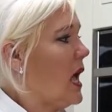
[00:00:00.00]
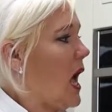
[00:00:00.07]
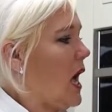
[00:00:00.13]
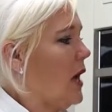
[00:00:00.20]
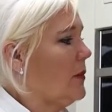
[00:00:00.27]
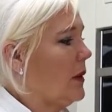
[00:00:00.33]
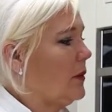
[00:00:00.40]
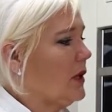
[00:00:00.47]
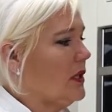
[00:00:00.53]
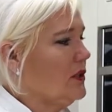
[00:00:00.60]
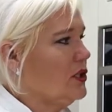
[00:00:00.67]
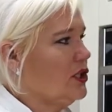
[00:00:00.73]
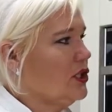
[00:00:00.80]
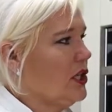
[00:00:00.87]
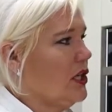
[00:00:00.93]
I'm going
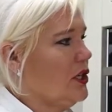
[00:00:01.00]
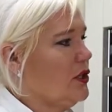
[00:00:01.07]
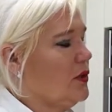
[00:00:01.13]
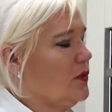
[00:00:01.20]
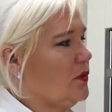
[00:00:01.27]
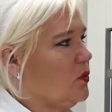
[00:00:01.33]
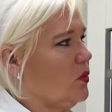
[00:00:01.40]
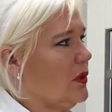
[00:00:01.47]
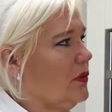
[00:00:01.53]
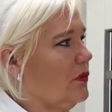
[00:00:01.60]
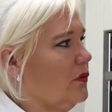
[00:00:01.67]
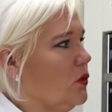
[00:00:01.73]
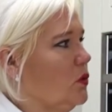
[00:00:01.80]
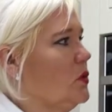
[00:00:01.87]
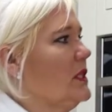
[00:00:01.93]
to show you with
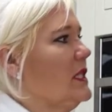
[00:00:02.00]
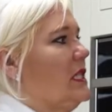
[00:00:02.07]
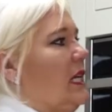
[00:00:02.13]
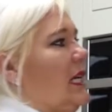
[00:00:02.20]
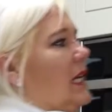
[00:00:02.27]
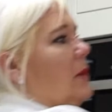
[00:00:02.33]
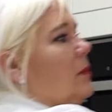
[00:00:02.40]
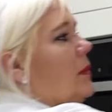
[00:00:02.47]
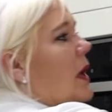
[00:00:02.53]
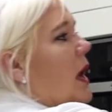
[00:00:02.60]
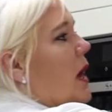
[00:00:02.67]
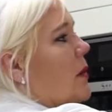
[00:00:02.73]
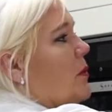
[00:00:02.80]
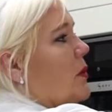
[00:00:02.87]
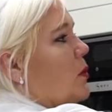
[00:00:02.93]
full steam
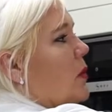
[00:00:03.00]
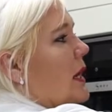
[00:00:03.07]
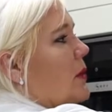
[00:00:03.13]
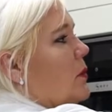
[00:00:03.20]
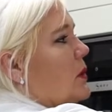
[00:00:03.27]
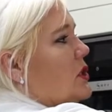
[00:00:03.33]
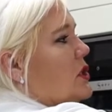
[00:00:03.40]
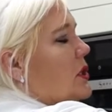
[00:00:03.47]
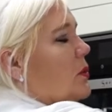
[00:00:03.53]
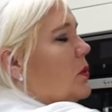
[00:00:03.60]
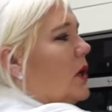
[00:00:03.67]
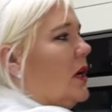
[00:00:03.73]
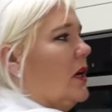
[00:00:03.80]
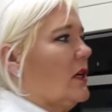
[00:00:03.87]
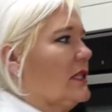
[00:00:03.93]
the way in which it
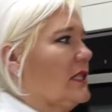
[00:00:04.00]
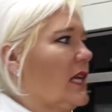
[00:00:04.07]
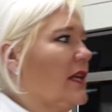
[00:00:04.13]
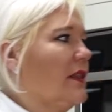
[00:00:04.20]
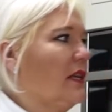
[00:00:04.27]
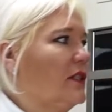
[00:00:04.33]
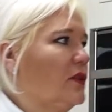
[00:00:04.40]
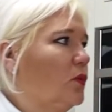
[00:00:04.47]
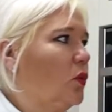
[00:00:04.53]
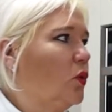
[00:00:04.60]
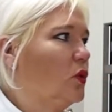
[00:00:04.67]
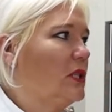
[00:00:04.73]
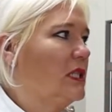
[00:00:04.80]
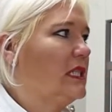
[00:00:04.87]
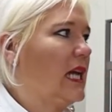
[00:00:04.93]
works. There's a
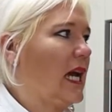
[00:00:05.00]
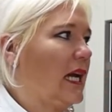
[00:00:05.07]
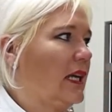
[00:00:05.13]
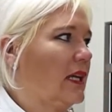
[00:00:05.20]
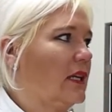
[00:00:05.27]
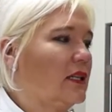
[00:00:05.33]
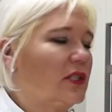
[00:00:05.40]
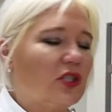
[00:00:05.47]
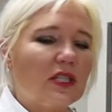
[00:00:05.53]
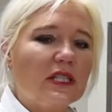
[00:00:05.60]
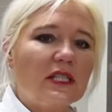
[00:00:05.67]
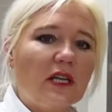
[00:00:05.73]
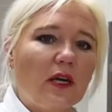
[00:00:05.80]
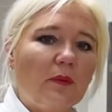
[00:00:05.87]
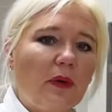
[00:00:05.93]
water tank
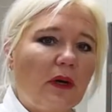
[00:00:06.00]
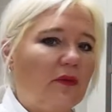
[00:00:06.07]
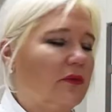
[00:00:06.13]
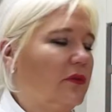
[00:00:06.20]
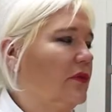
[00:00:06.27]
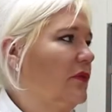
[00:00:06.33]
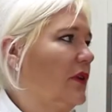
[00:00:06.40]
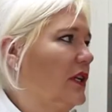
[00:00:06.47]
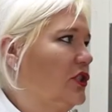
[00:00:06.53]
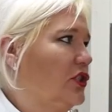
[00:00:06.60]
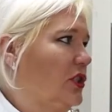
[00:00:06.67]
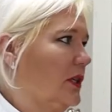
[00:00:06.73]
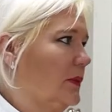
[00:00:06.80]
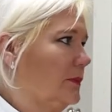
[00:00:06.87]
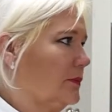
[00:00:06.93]
just above the
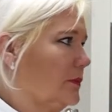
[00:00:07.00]
fascia.